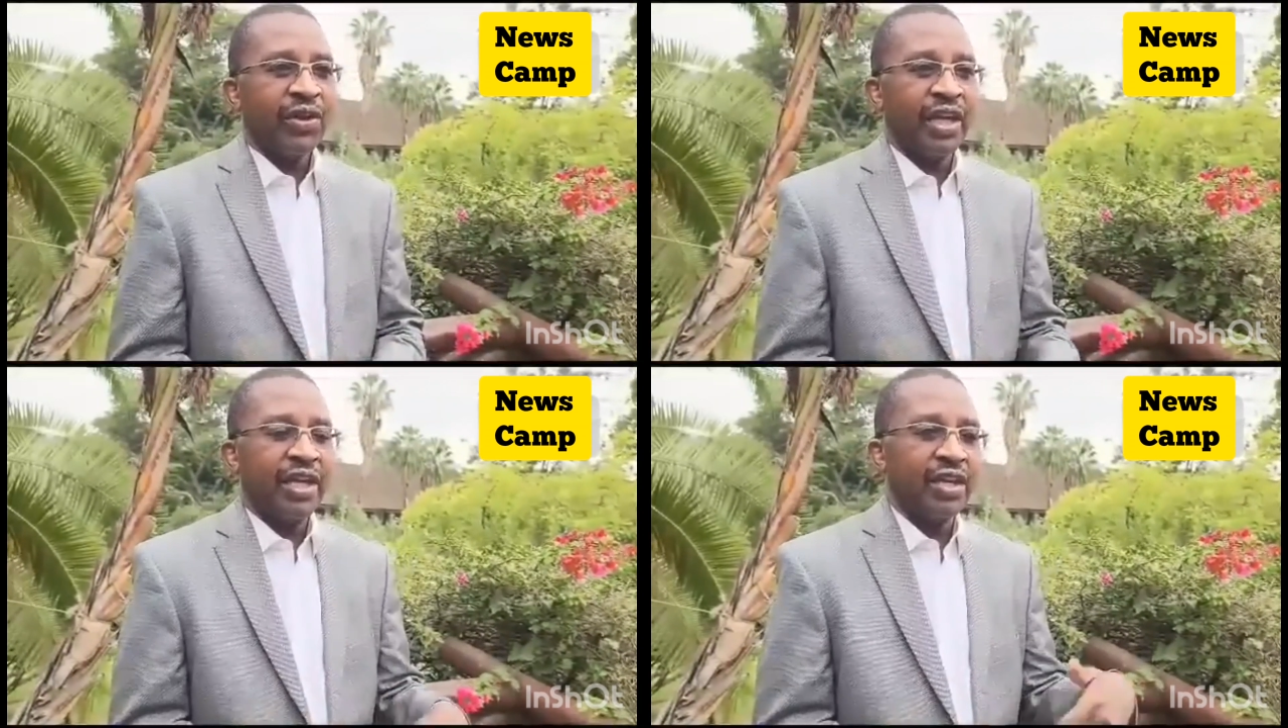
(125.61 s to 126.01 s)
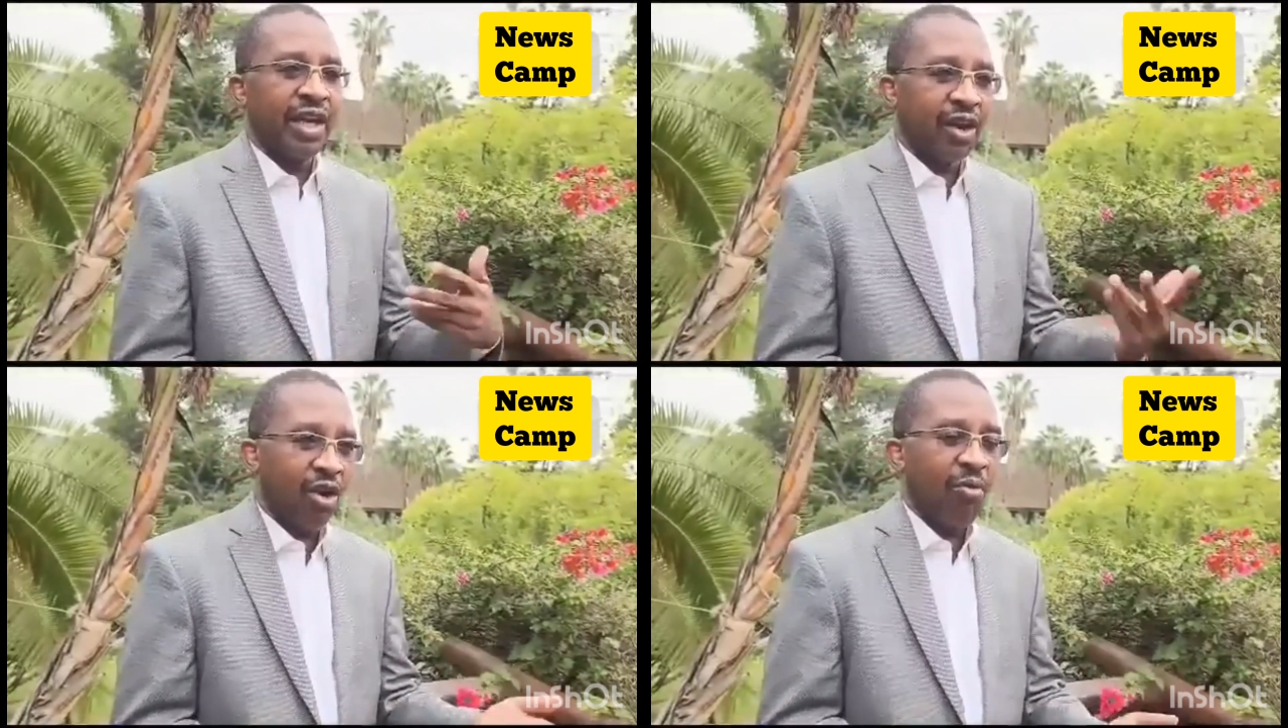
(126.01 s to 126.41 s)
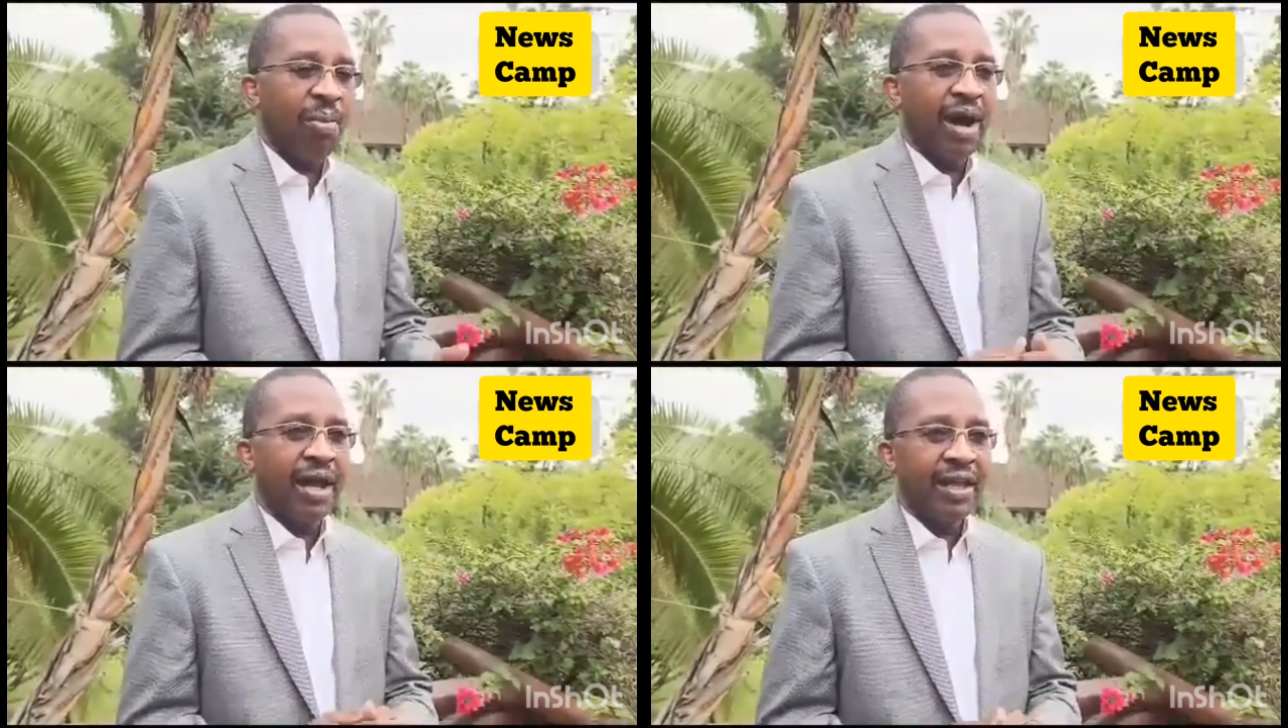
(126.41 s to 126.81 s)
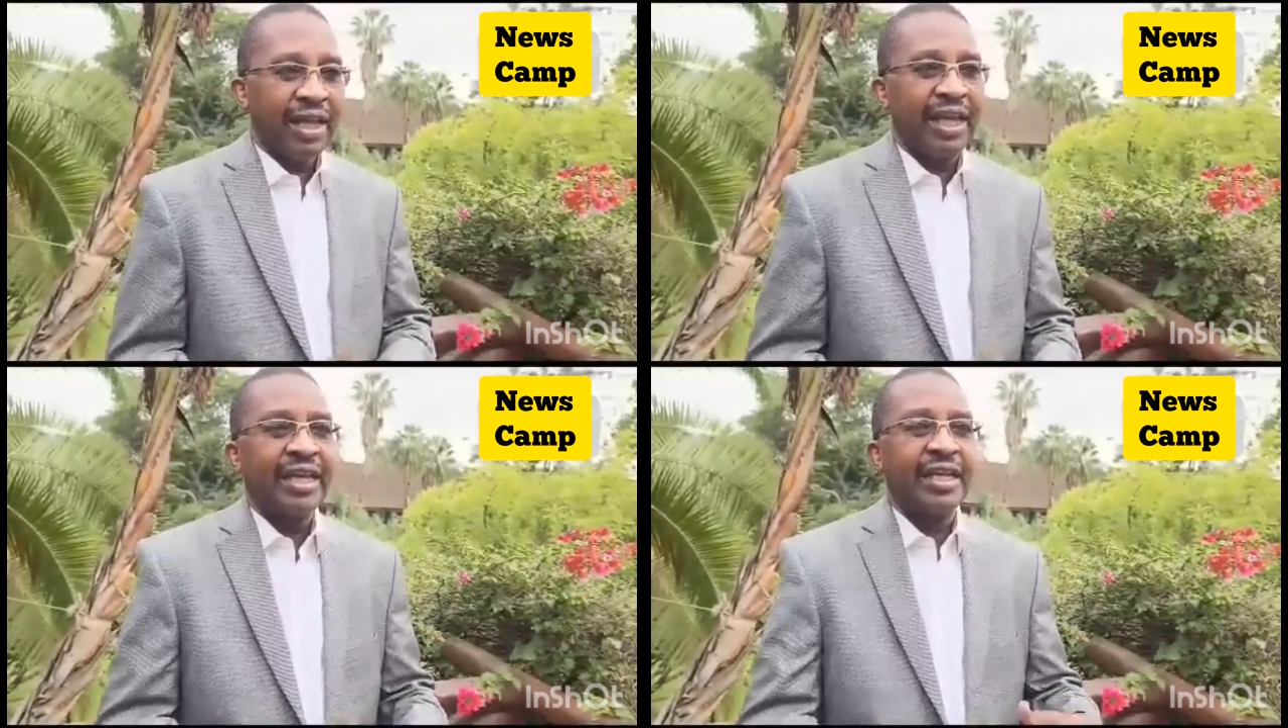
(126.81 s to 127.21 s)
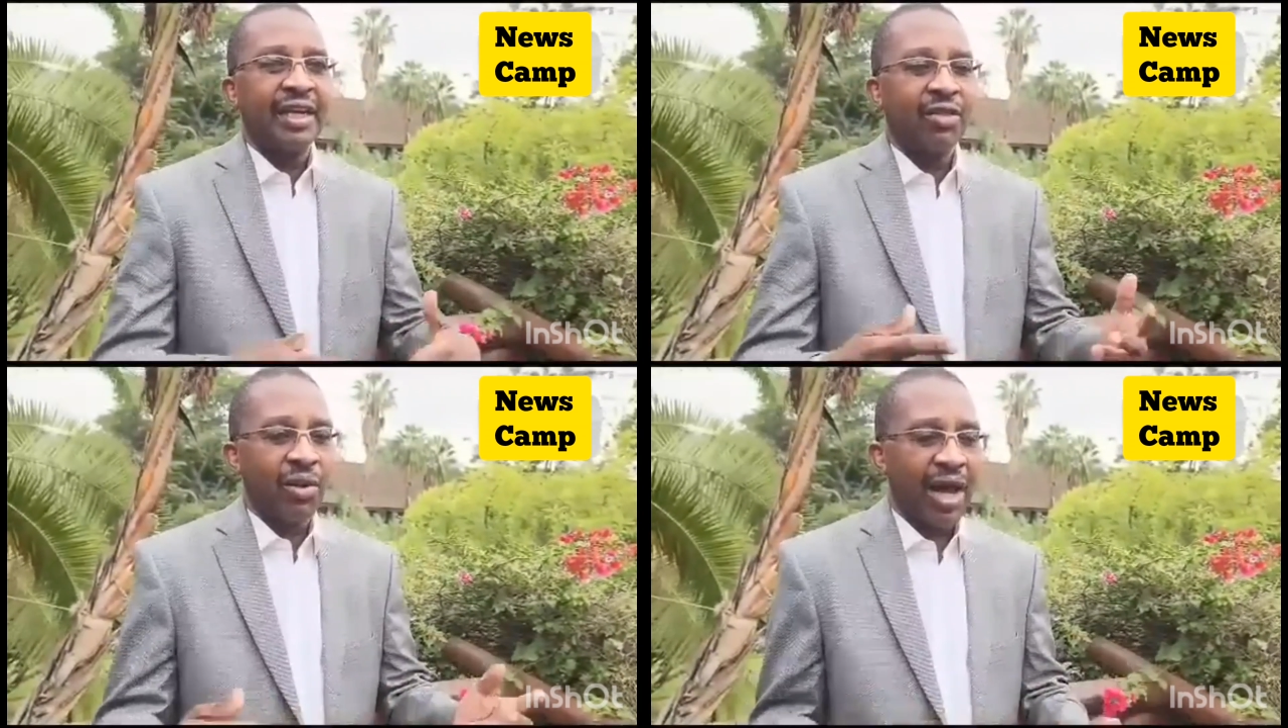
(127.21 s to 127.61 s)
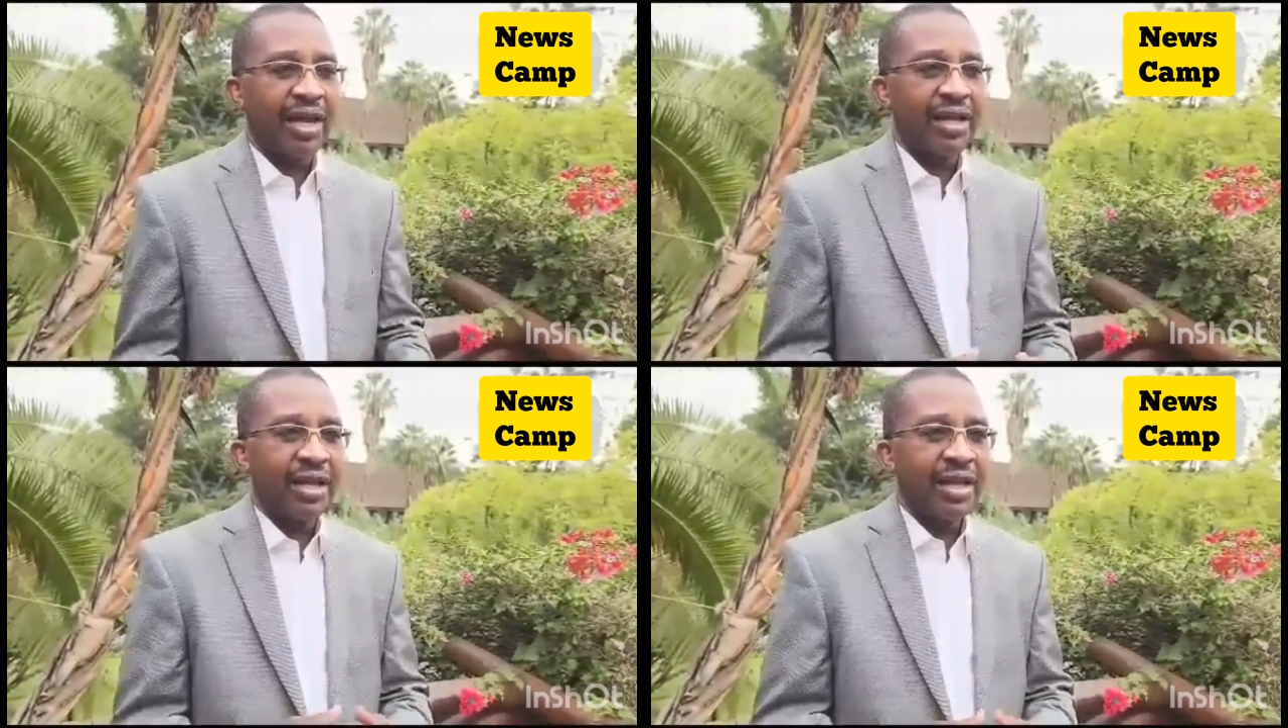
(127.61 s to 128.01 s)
in Nikikomba, in Gedolai,